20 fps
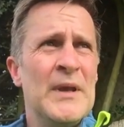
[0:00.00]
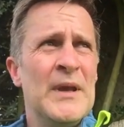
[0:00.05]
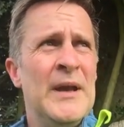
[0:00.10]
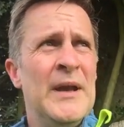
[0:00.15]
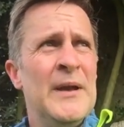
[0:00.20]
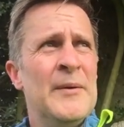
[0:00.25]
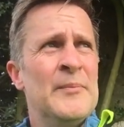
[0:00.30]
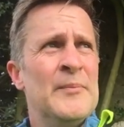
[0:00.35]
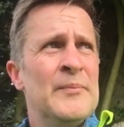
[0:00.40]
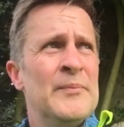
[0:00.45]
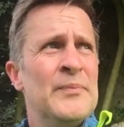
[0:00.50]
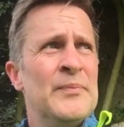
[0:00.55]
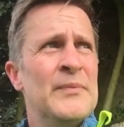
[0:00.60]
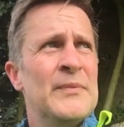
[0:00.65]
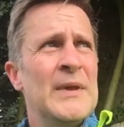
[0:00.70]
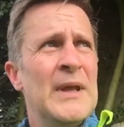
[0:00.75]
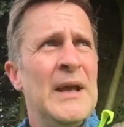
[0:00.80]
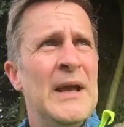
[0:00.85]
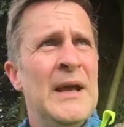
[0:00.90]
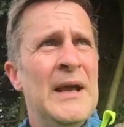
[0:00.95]

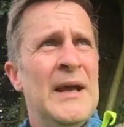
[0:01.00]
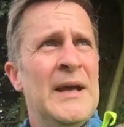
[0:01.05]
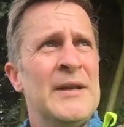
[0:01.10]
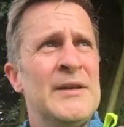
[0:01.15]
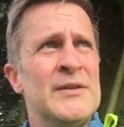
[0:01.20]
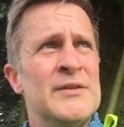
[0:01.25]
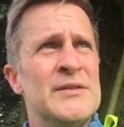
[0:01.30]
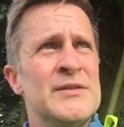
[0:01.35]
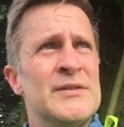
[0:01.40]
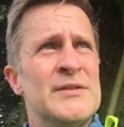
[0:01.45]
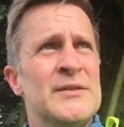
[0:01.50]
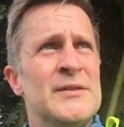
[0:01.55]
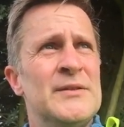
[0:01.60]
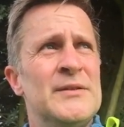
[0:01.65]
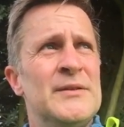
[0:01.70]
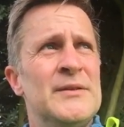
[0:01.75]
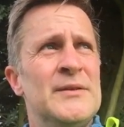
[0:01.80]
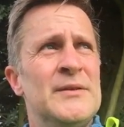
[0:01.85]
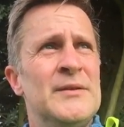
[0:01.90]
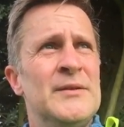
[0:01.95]
and
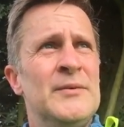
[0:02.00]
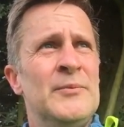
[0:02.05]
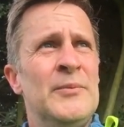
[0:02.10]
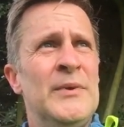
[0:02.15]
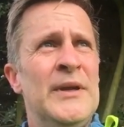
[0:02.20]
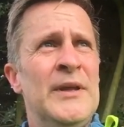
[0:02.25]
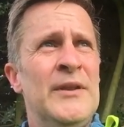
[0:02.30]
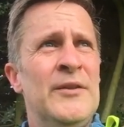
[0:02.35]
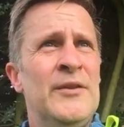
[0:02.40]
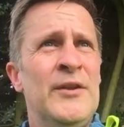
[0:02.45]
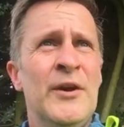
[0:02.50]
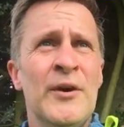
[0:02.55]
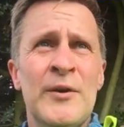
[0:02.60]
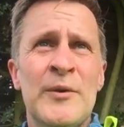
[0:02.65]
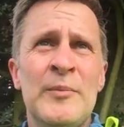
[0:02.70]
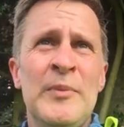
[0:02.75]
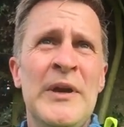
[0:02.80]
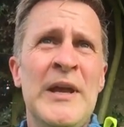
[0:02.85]
with young